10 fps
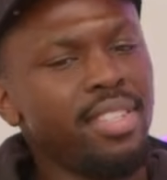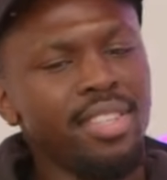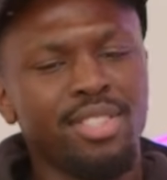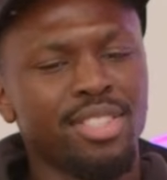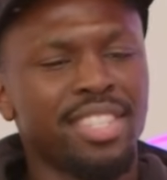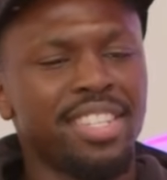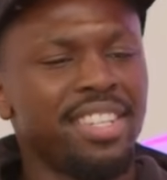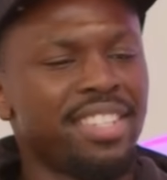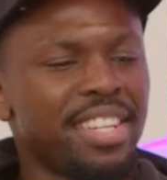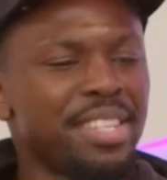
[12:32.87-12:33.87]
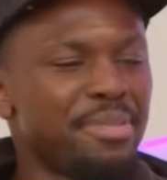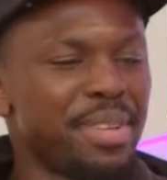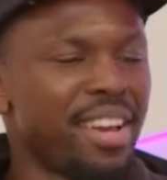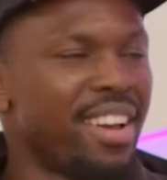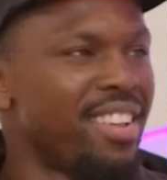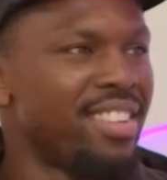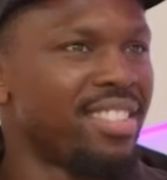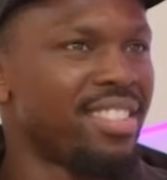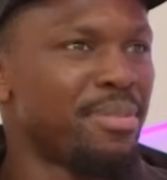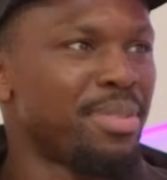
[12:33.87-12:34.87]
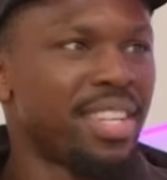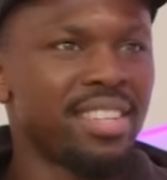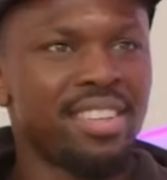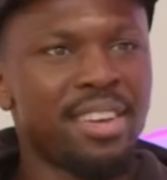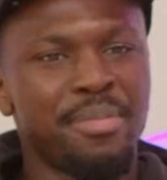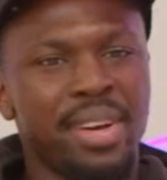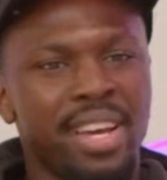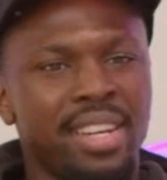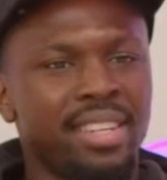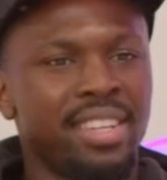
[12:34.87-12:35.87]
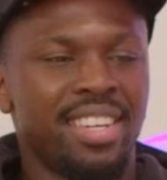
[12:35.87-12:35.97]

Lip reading: So she sending me hers, I'm sending her mine.